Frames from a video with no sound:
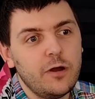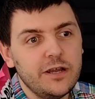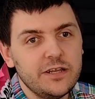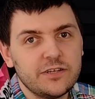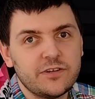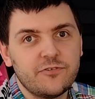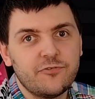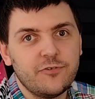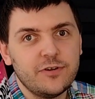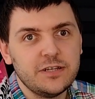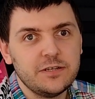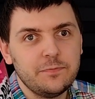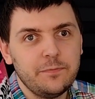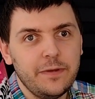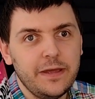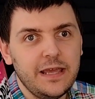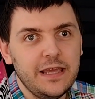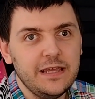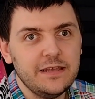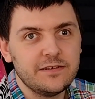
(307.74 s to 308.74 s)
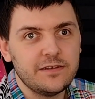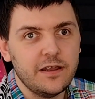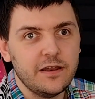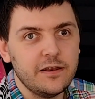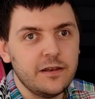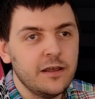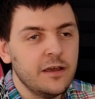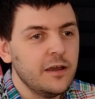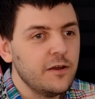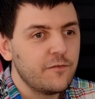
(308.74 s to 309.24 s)
Rice Krispies,
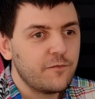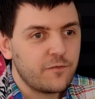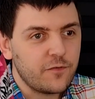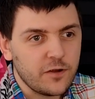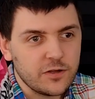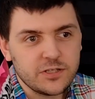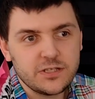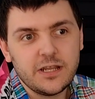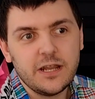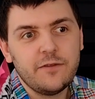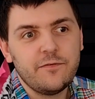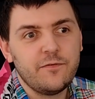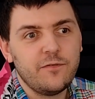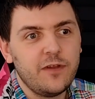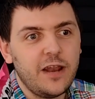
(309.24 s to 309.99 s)
and Frosted